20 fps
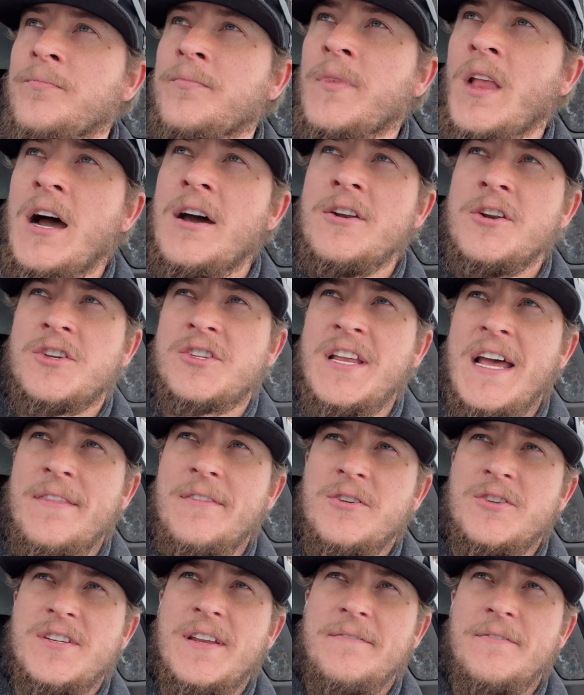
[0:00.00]
I understand
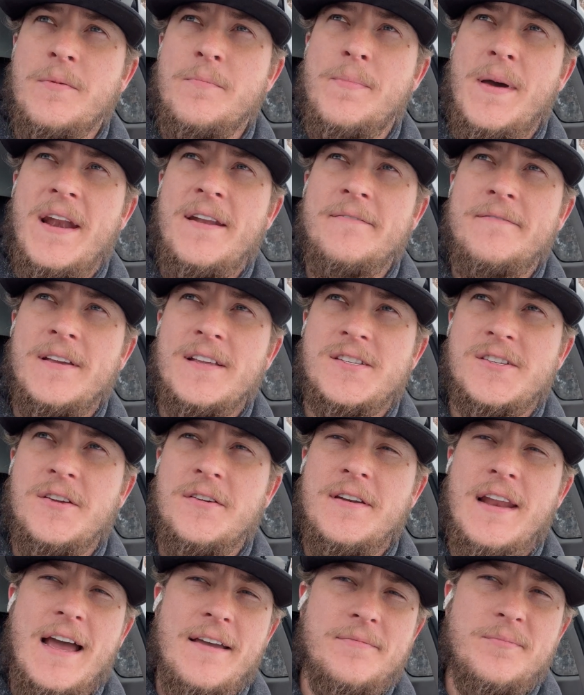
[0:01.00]
there's different benefits to a
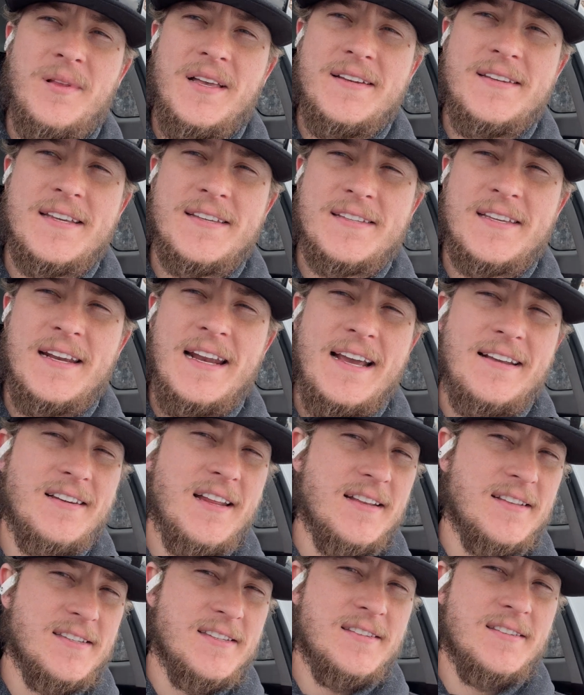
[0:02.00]
knife blade disconnect.
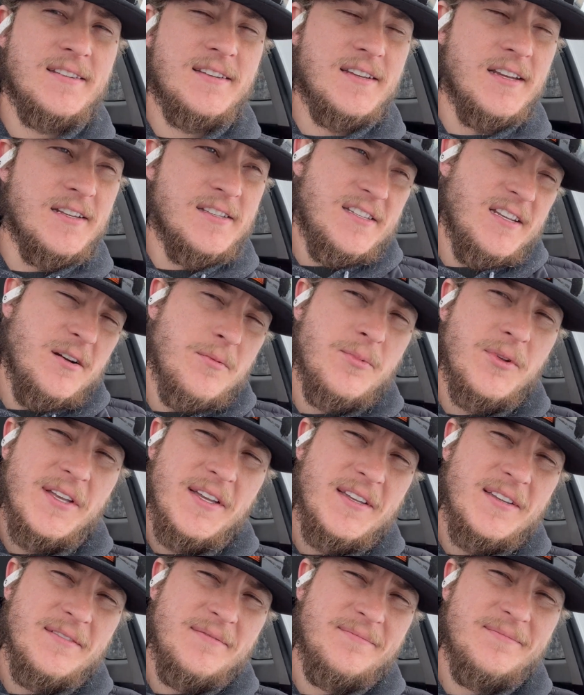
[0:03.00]
It's
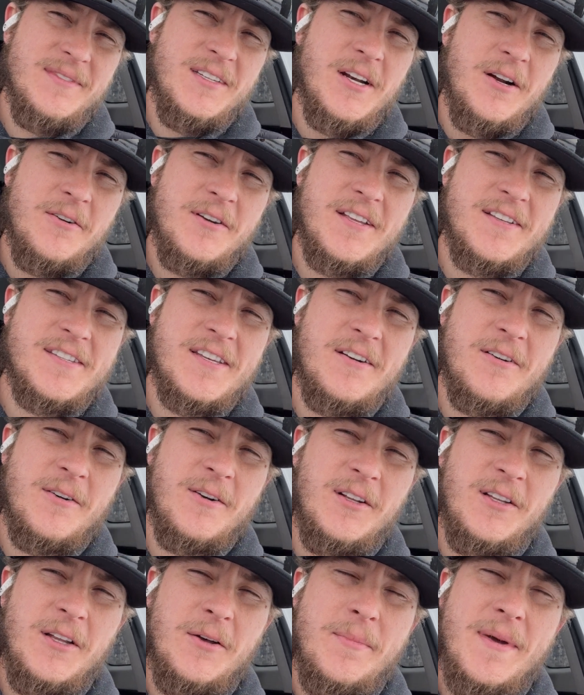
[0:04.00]
considerably, you know, considered a
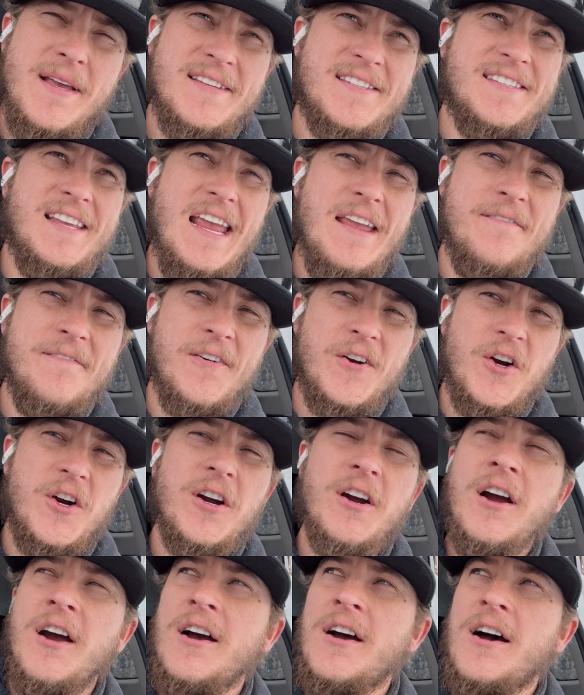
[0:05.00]
little bit safer.
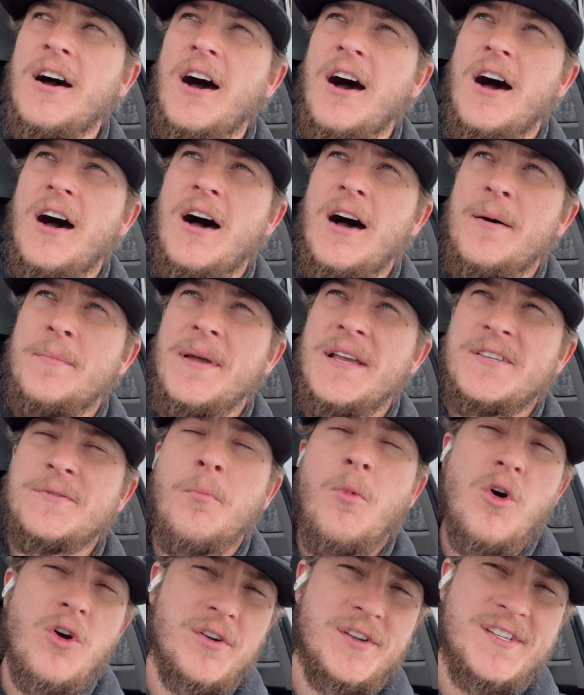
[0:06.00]
Um, it's
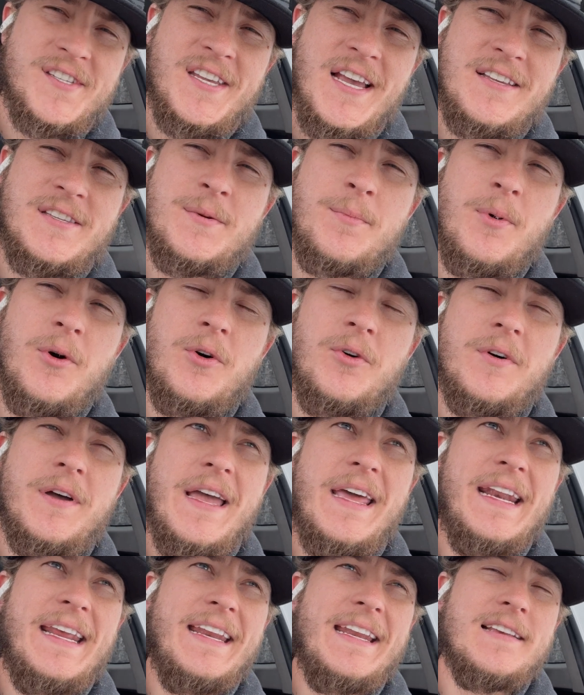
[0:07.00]
more accessible
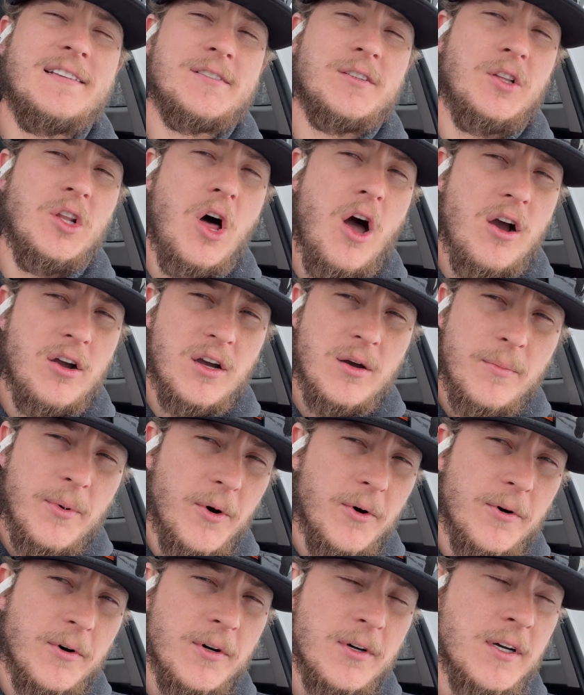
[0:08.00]
and it is
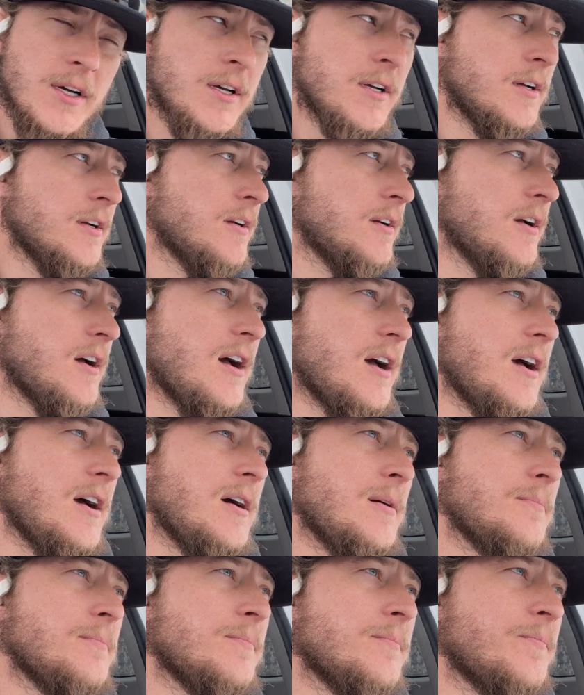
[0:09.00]
lockable.
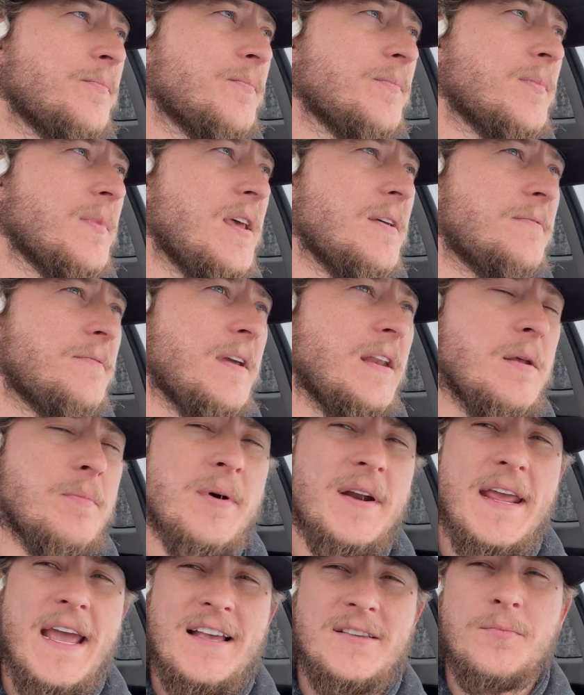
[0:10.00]
Um, if
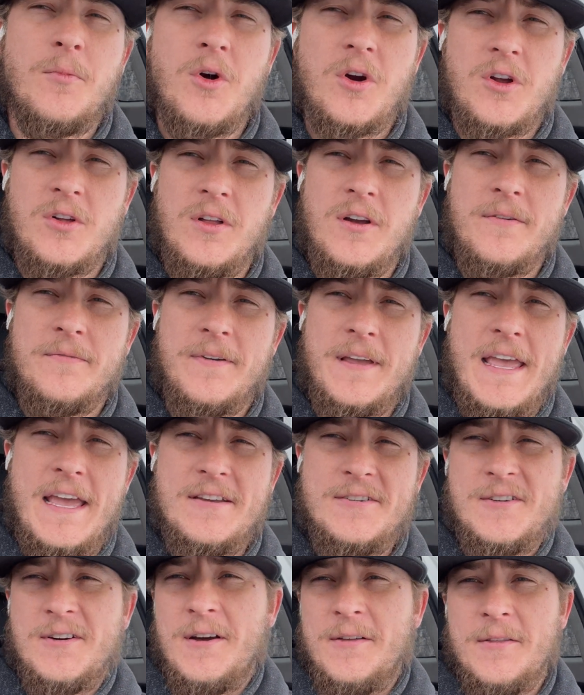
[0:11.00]
anybody has more
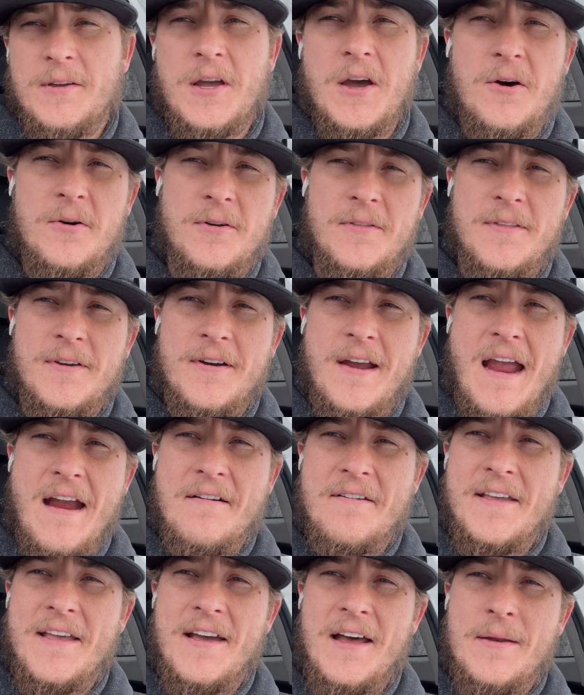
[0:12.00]
clarification on the code in their
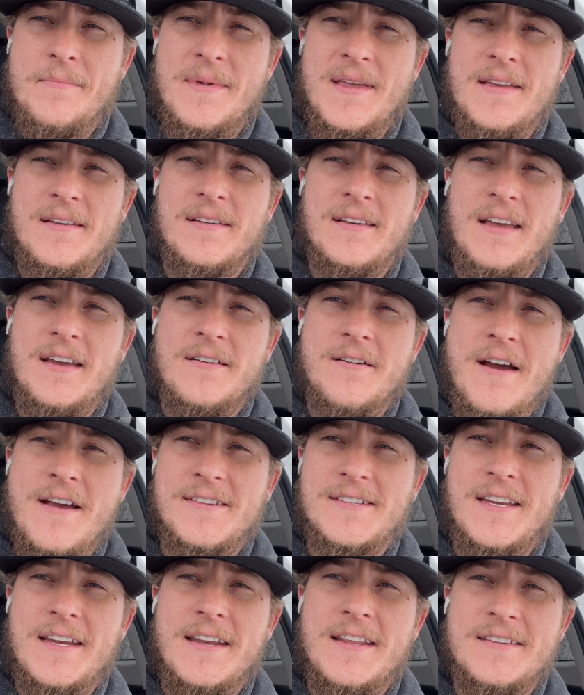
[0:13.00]
area, I'd be
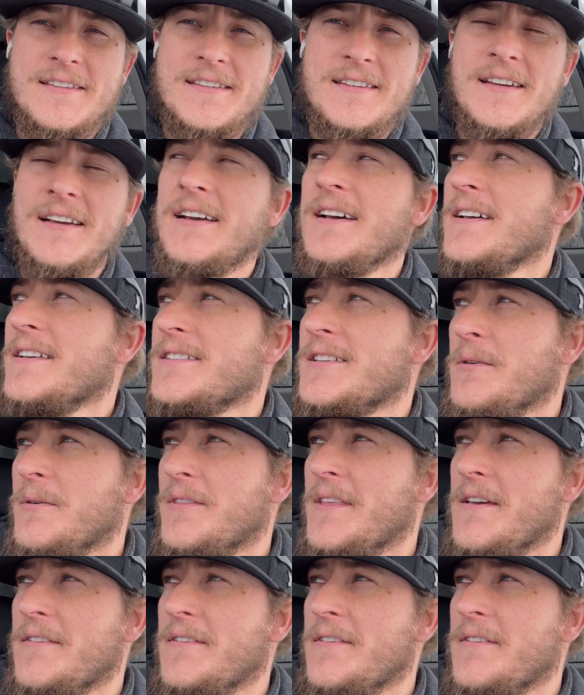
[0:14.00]
interested to see what they